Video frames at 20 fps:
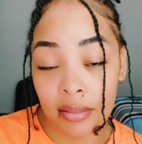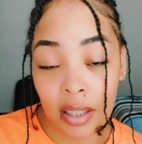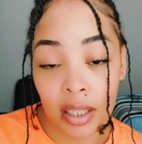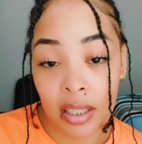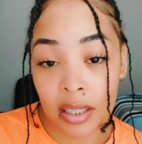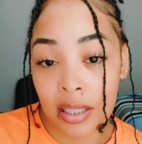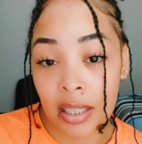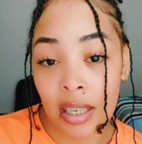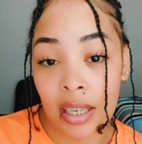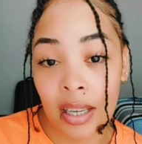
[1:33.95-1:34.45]

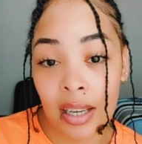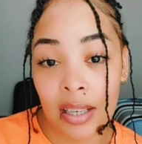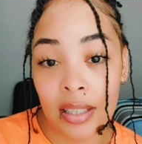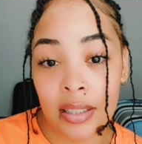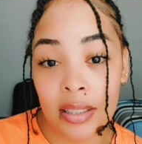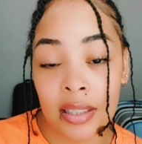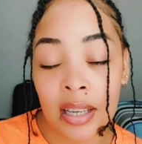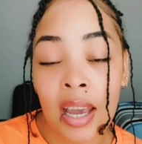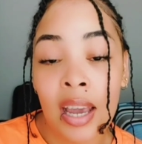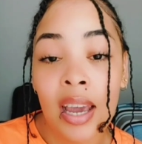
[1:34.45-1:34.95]
It really
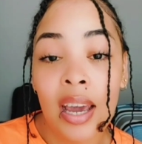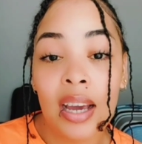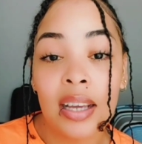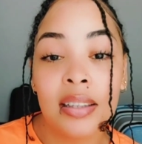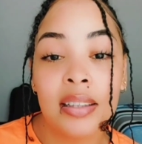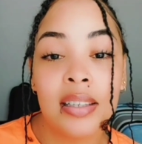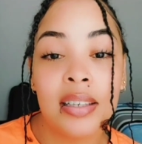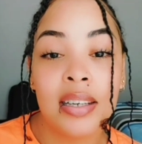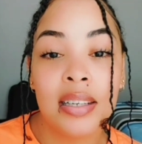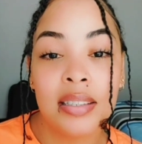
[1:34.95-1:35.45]
is.
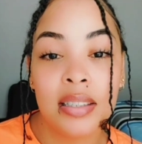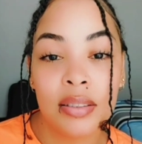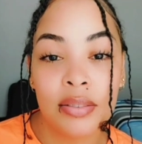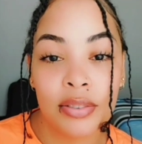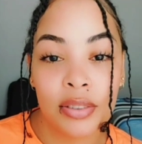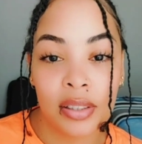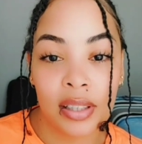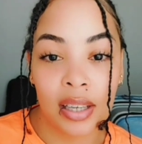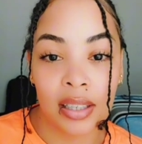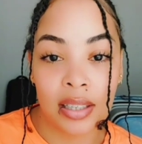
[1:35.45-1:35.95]
And the reason
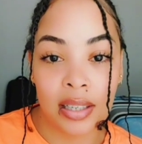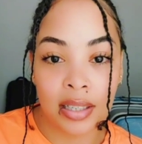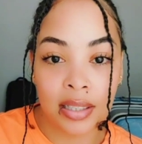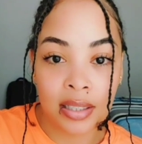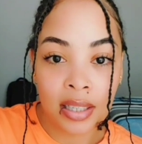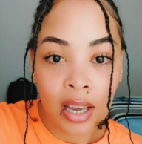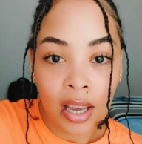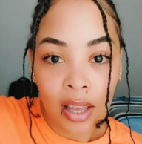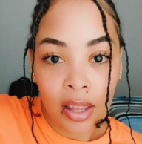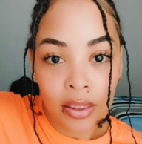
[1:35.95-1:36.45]
for that
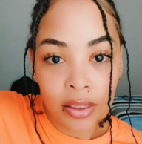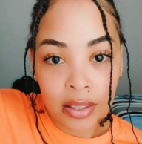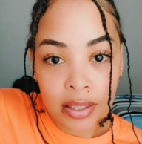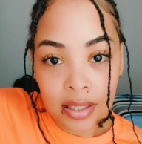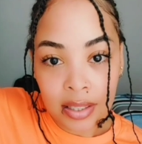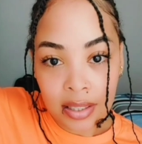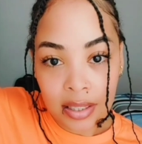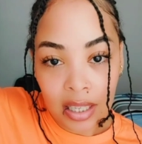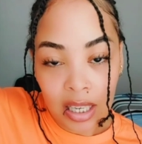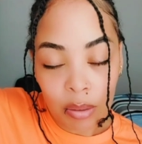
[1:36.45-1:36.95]
is the
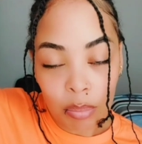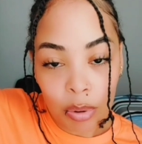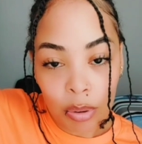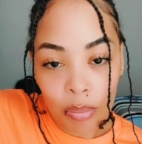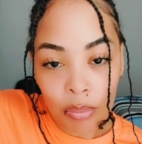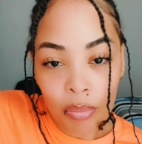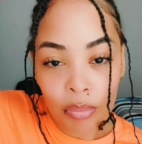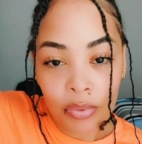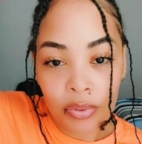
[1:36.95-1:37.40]
sebum,